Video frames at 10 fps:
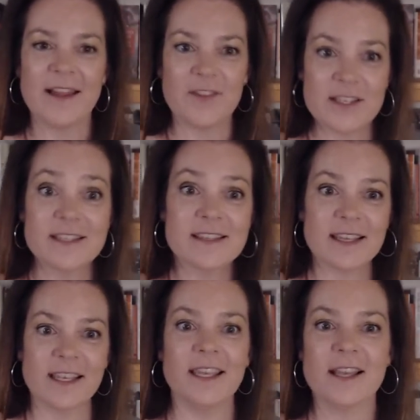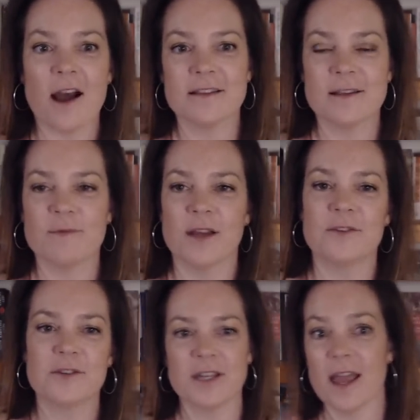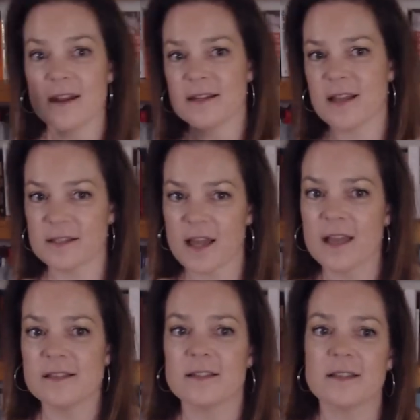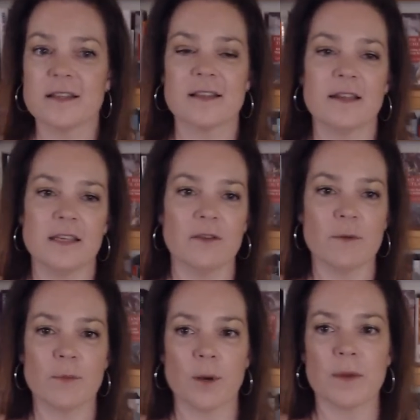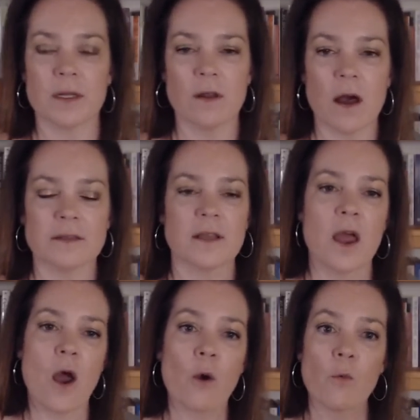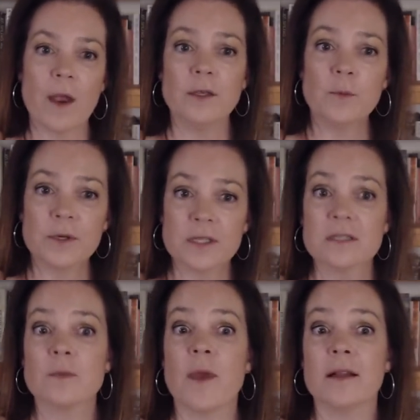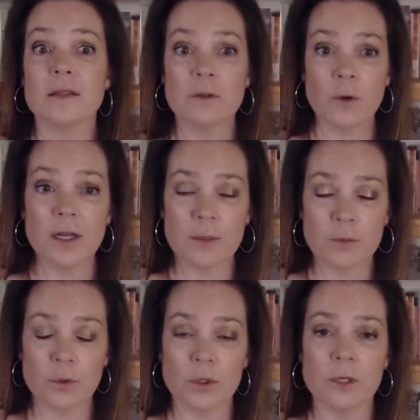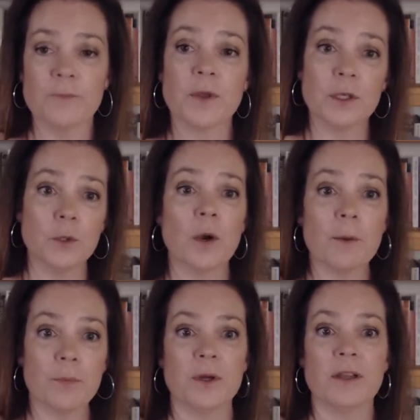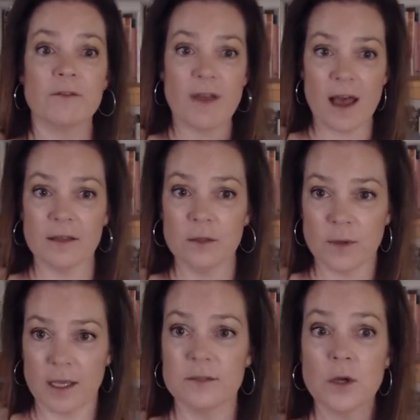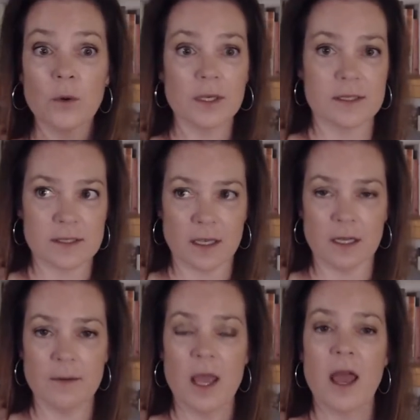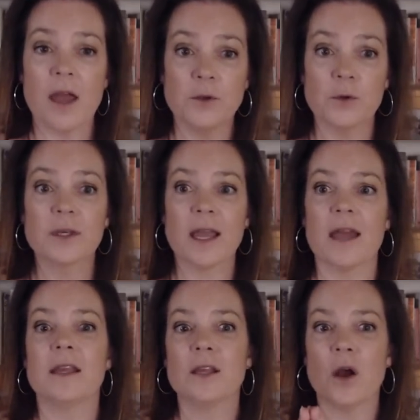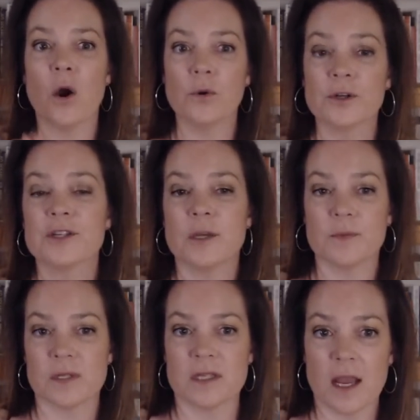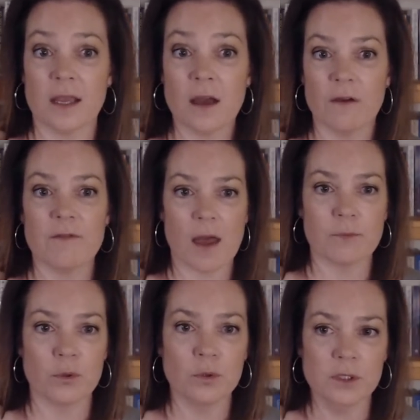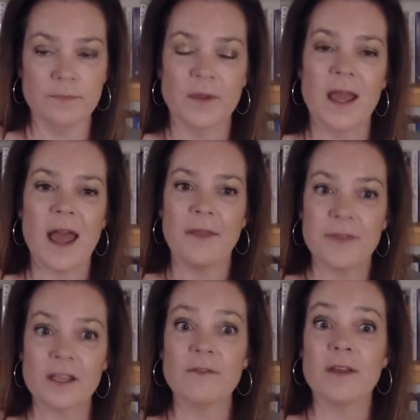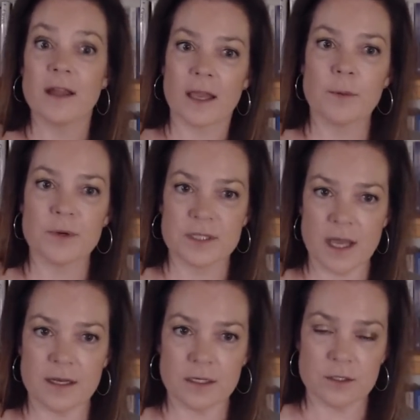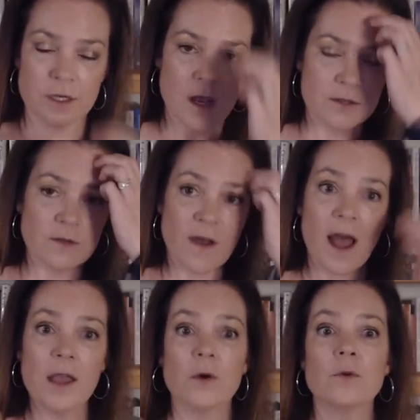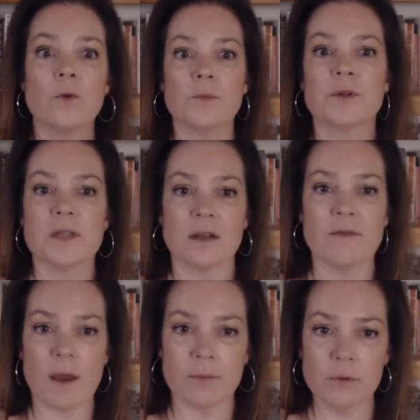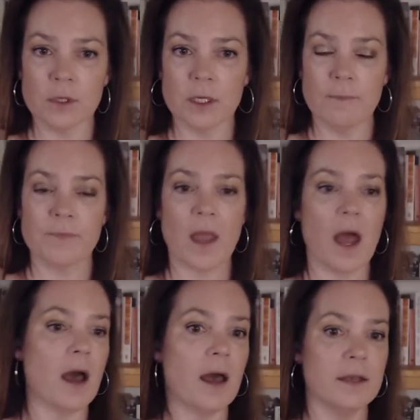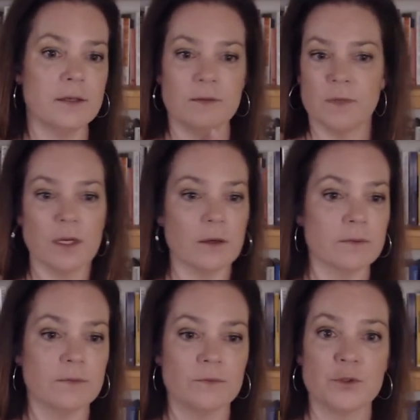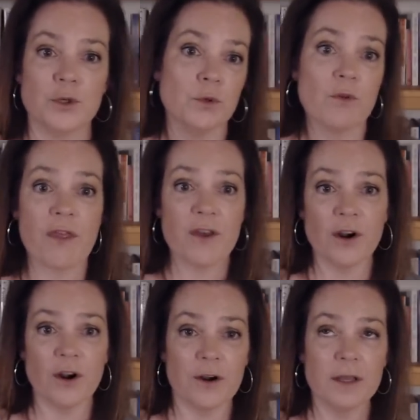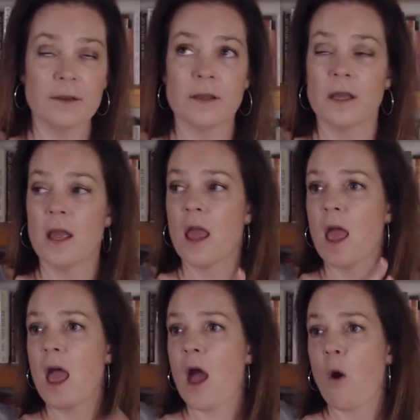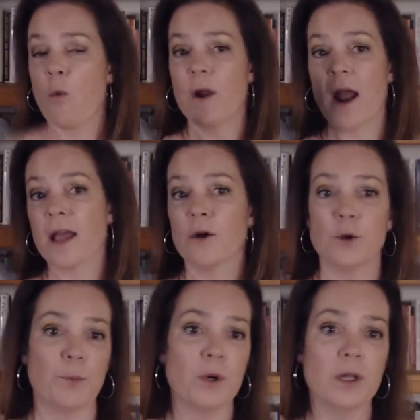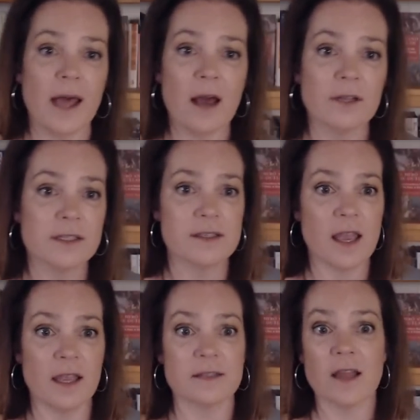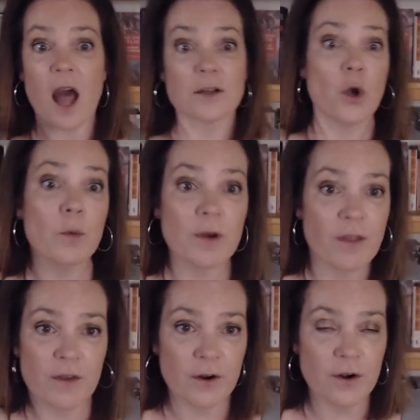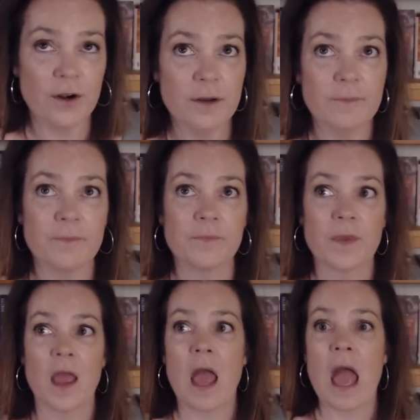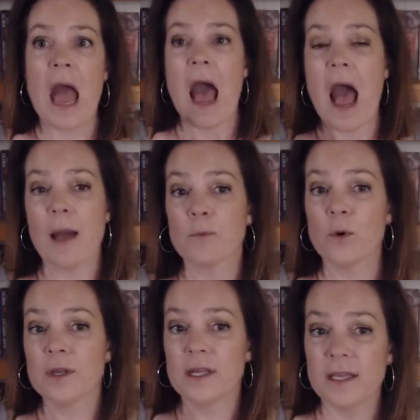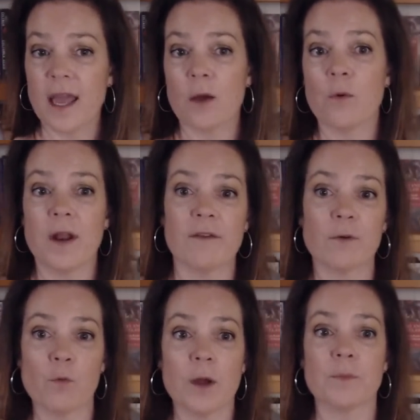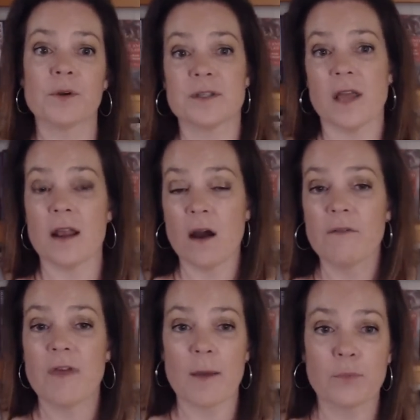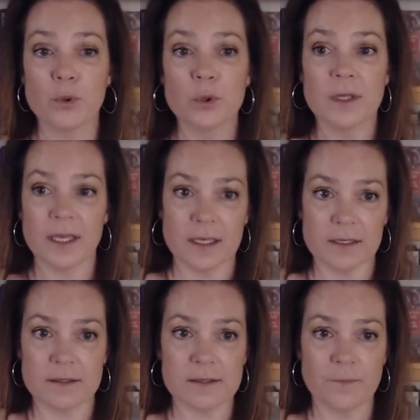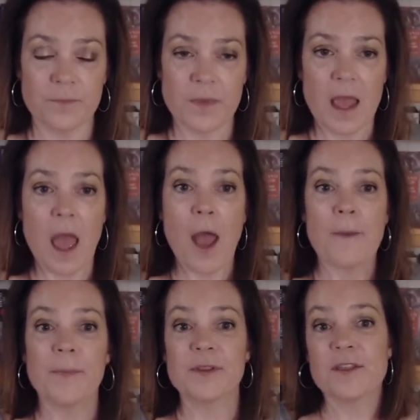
This is the key concept to understand and t- ties into this idea of impermanent loss. When you participate in liquidity pool, you are putting value in, tokens in, and you are getting an ownership stake of that pool. Think of it like a percentage. So if I own 1% of that pool on, you know, June 3rd, when I go to pull out, let's say it's October 3rd, I'm going to get whatever 1% of that pool is. But